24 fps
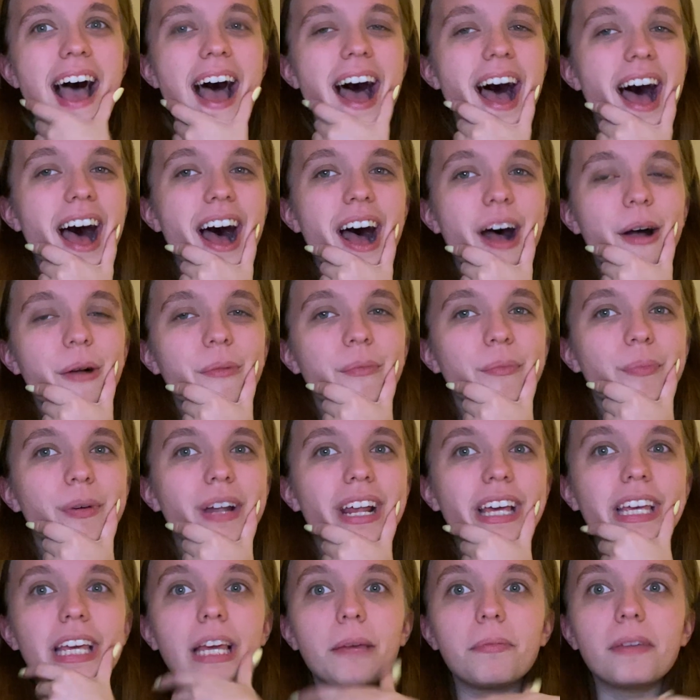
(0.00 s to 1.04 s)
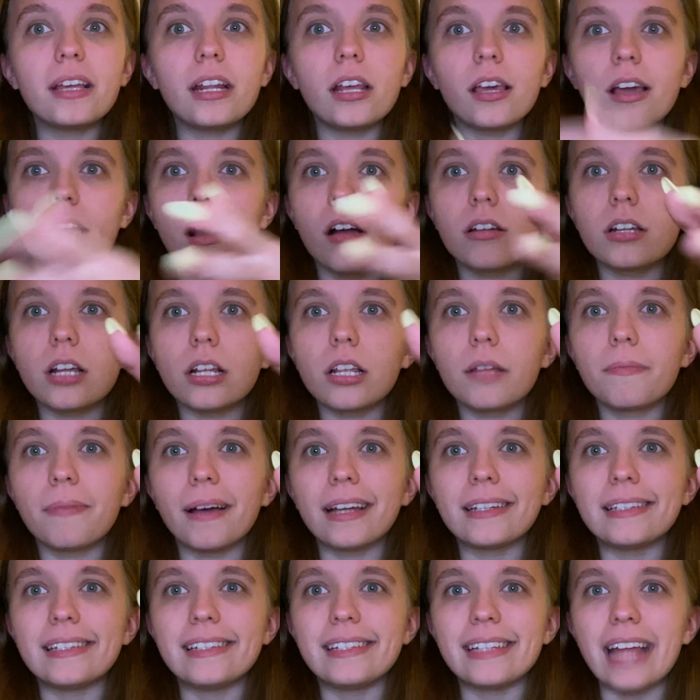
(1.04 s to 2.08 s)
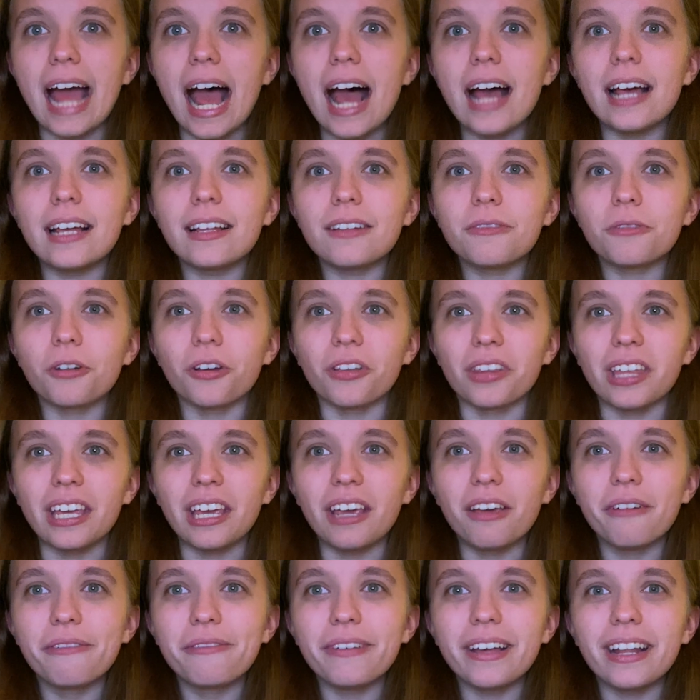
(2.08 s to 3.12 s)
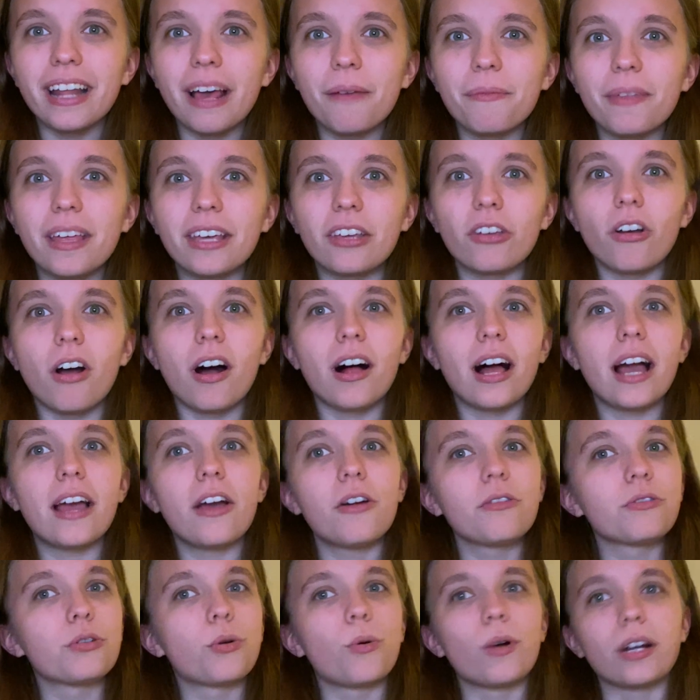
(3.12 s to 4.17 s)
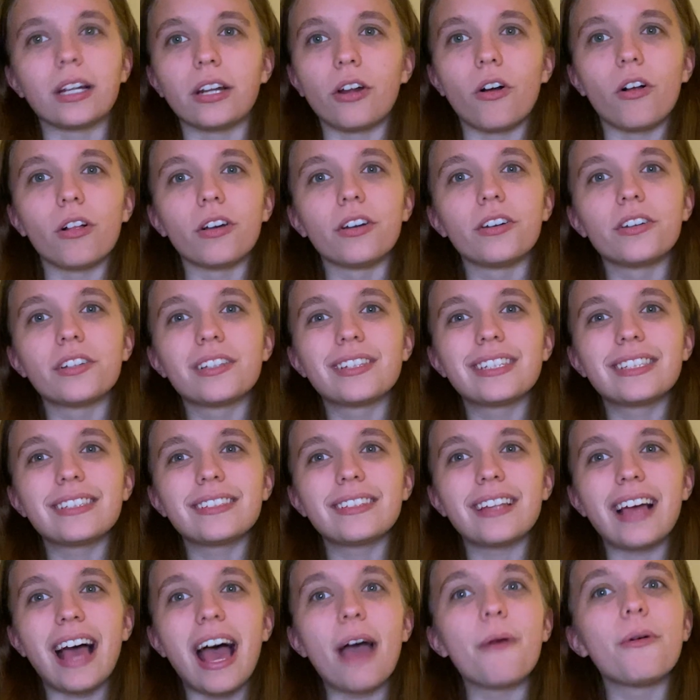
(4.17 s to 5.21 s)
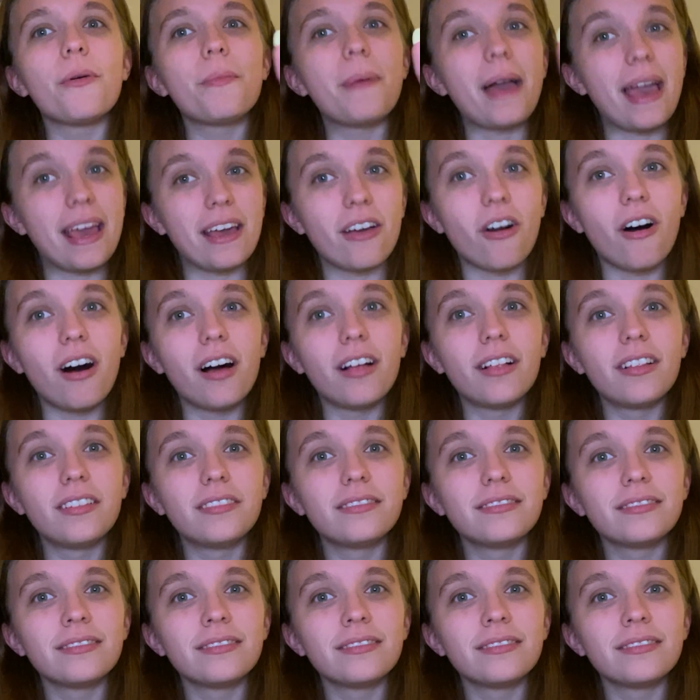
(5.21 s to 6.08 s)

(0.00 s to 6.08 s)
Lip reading: But I keep getting contacted by debt relief. And I'm like, y'all, I owe $20. I will pay y'all.